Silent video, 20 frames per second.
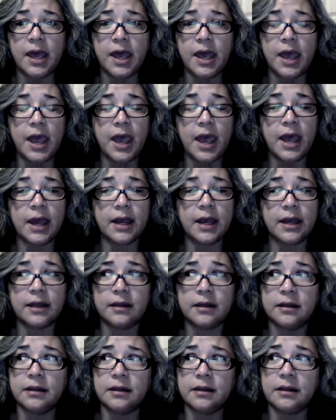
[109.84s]

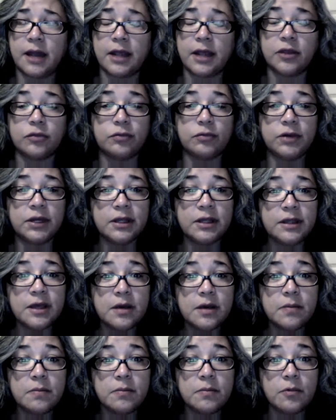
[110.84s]
and like three of
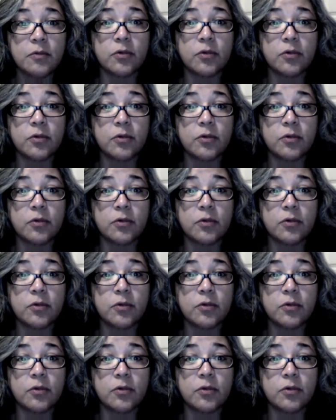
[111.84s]
them